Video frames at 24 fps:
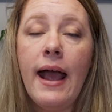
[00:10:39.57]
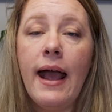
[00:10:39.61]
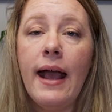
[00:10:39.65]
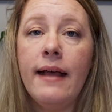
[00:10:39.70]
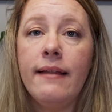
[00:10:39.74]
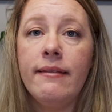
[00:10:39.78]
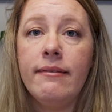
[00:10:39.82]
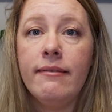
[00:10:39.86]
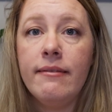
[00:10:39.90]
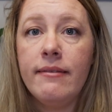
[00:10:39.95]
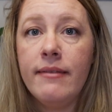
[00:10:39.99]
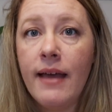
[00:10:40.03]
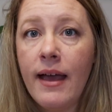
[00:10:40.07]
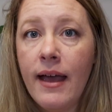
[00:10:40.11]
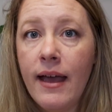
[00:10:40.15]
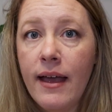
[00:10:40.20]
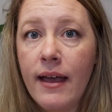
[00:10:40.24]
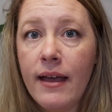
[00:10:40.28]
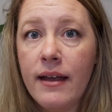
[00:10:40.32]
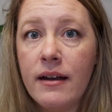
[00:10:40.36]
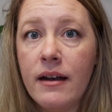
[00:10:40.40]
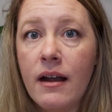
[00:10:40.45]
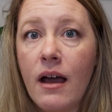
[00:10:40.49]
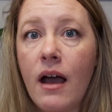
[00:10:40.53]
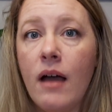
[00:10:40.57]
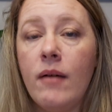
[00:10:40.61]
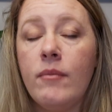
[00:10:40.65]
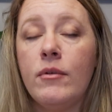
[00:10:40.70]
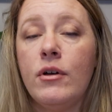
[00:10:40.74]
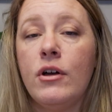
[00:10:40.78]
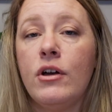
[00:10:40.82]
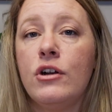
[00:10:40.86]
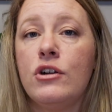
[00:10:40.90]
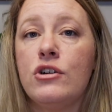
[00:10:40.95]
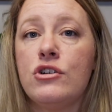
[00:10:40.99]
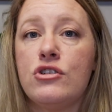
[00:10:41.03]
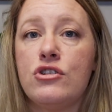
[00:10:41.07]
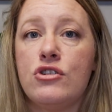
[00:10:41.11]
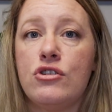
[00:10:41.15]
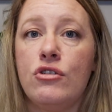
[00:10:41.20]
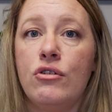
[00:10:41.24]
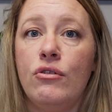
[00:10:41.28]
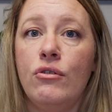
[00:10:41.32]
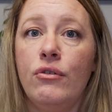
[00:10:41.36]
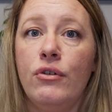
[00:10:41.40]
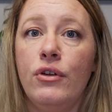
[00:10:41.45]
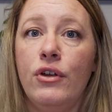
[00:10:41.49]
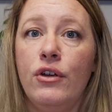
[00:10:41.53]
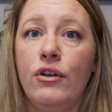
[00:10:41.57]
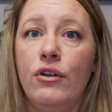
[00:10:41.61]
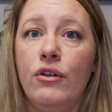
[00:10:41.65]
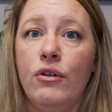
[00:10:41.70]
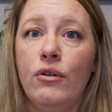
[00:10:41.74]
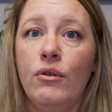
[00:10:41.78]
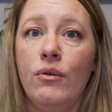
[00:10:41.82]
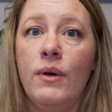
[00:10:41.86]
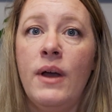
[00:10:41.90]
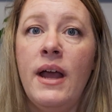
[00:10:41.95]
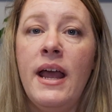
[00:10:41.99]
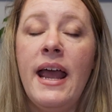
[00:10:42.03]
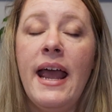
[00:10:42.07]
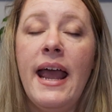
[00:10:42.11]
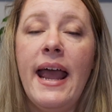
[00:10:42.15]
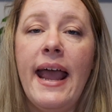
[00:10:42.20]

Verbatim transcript: And then I'm going to show you